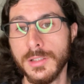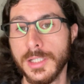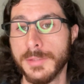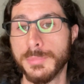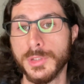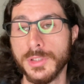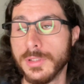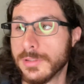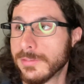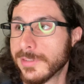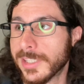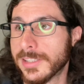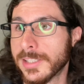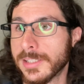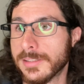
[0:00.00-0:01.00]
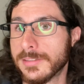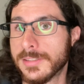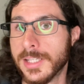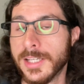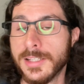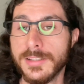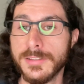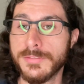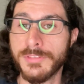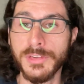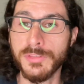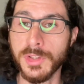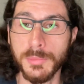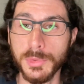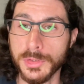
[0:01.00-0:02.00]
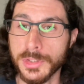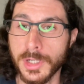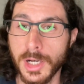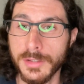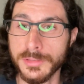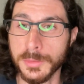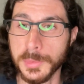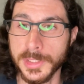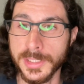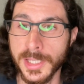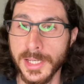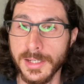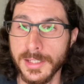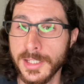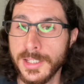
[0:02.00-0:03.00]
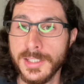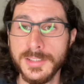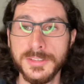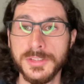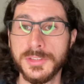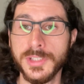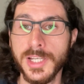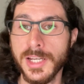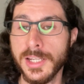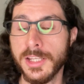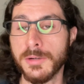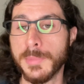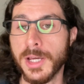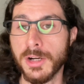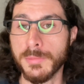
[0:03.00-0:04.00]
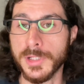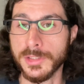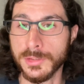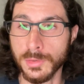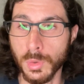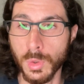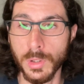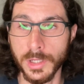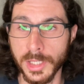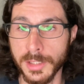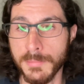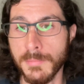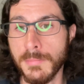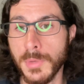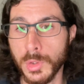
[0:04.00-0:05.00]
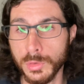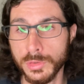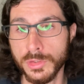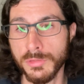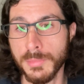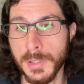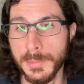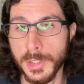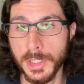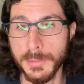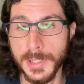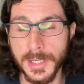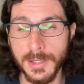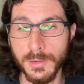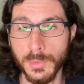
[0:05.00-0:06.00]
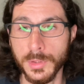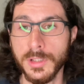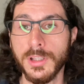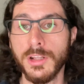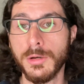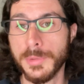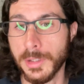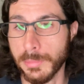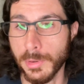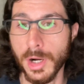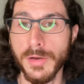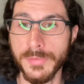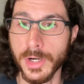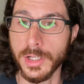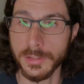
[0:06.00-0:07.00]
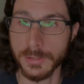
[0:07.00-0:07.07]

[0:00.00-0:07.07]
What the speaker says: I put, I think 15% off, something like that, just to kind of get them out of my store and get most of my money back with a little bit of profit on top.